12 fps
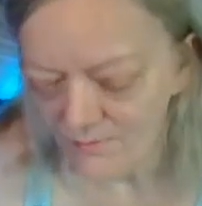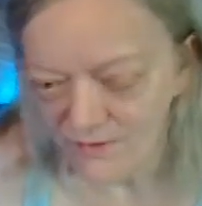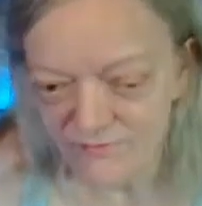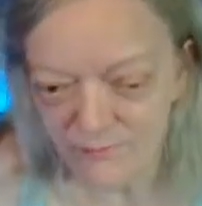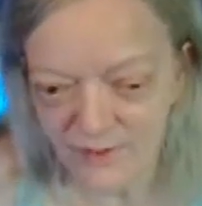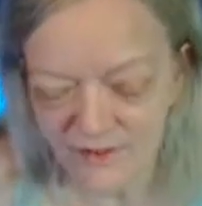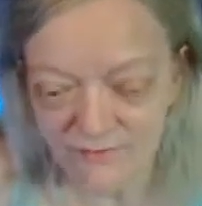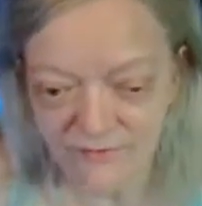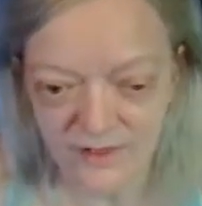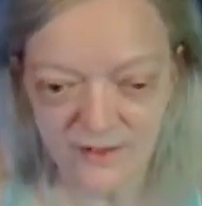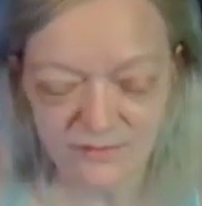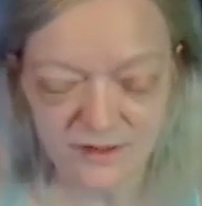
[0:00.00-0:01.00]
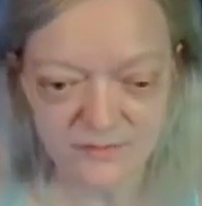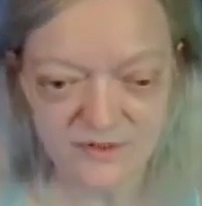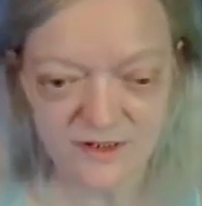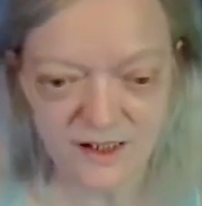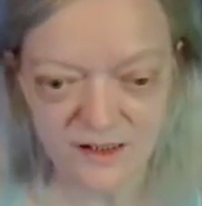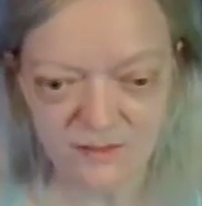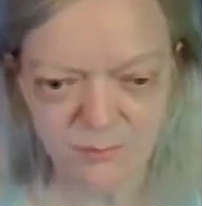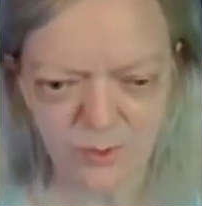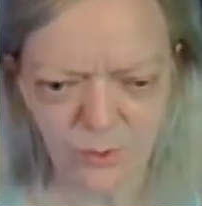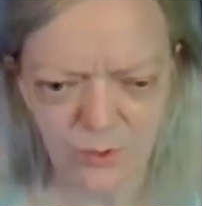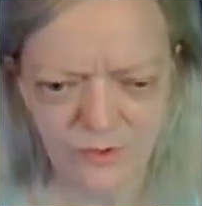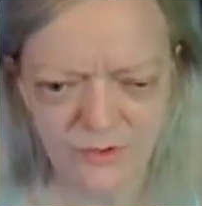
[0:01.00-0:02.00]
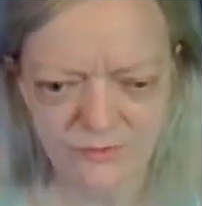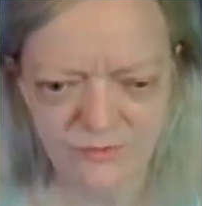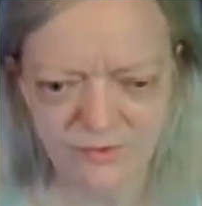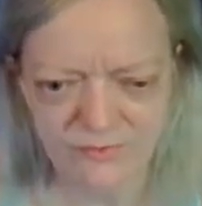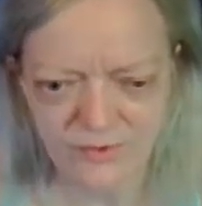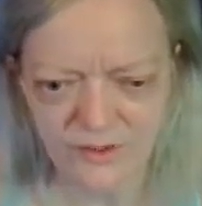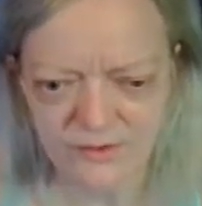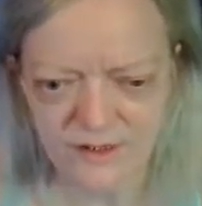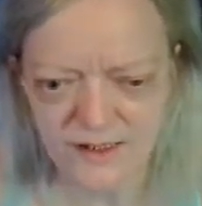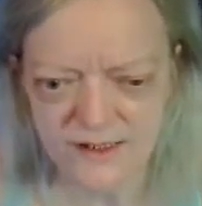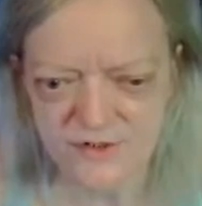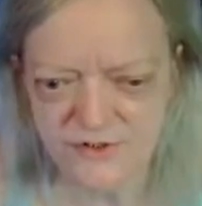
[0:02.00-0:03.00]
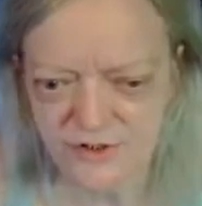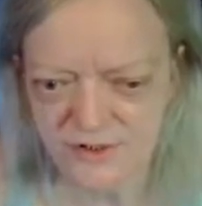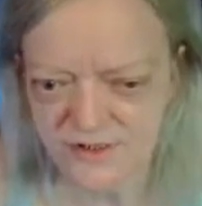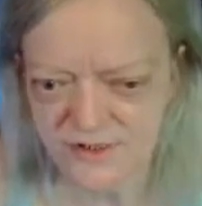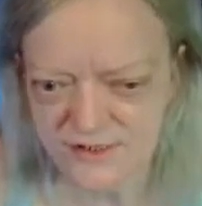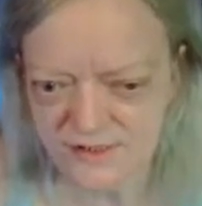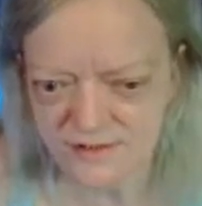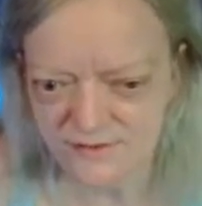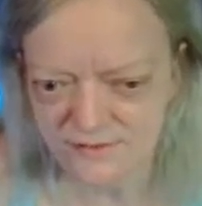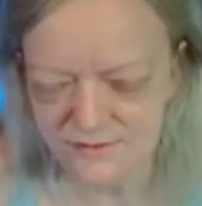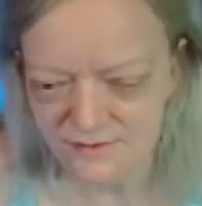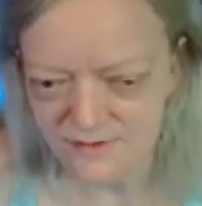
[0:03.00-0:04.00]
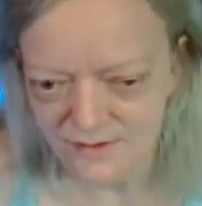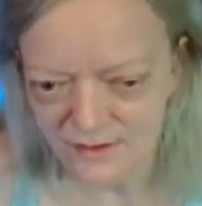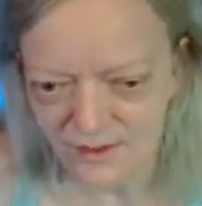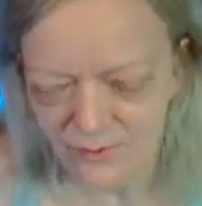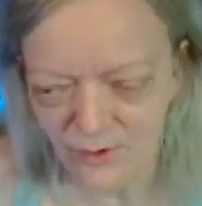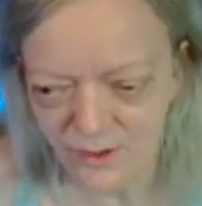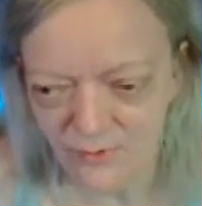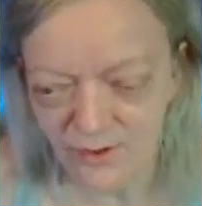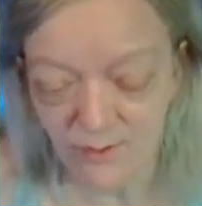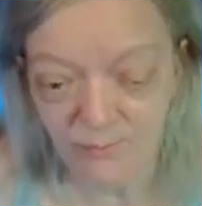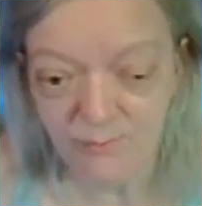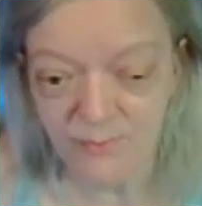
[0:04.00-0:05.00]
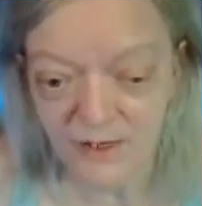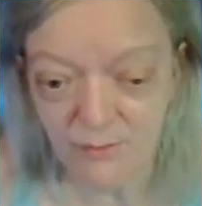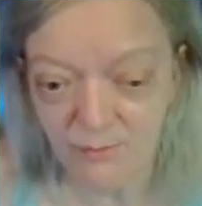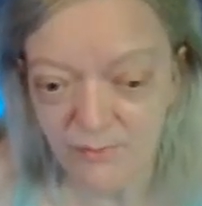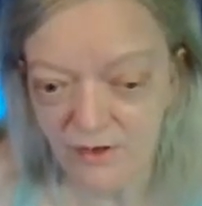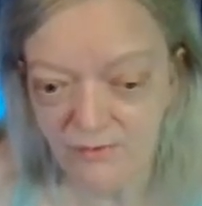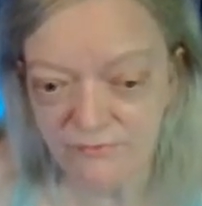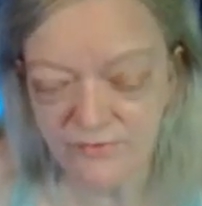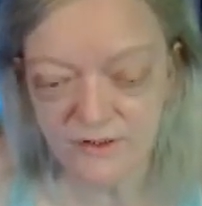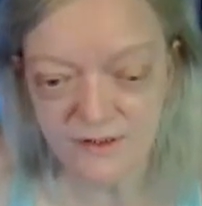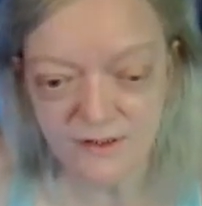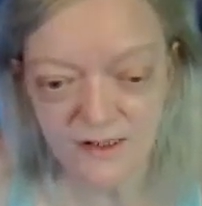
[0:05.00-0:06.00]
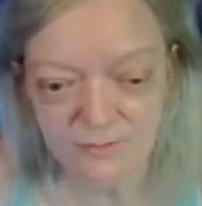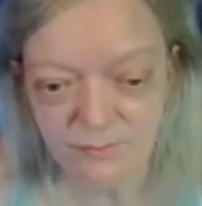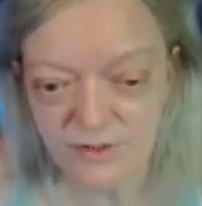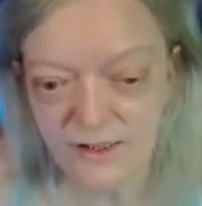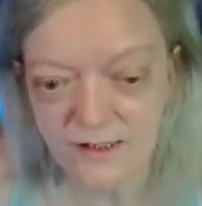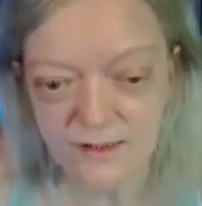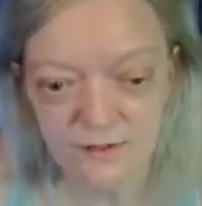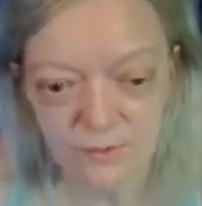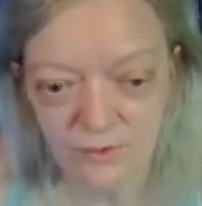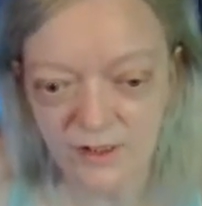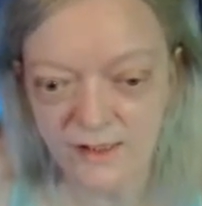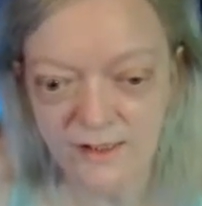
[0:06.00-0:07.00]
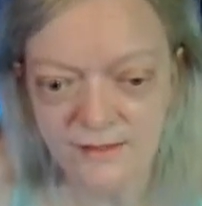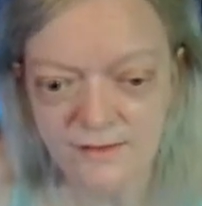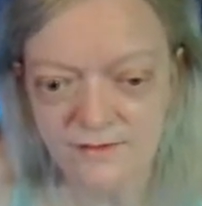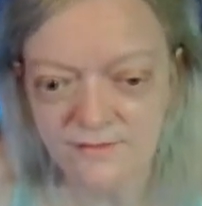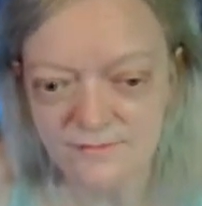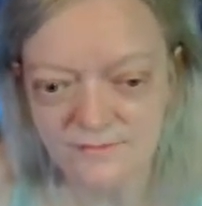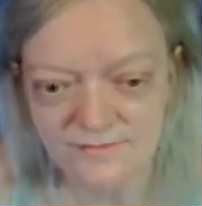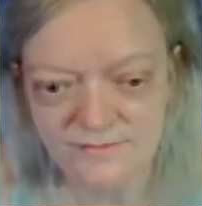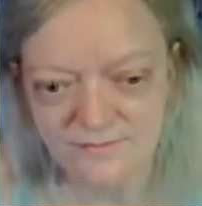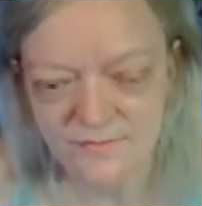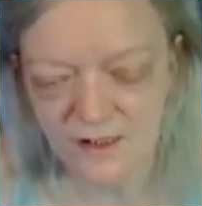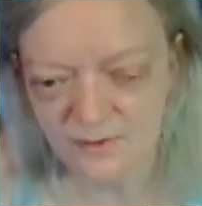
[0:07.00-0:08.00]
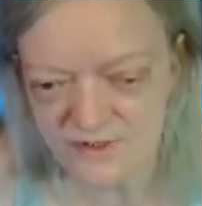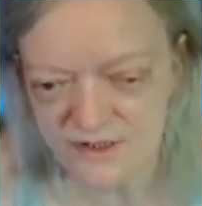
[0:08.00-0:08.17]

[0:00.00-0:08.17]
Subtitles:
My family was kind of poor and rough around the edges. I ran around barefoot and I'd play in the rain. I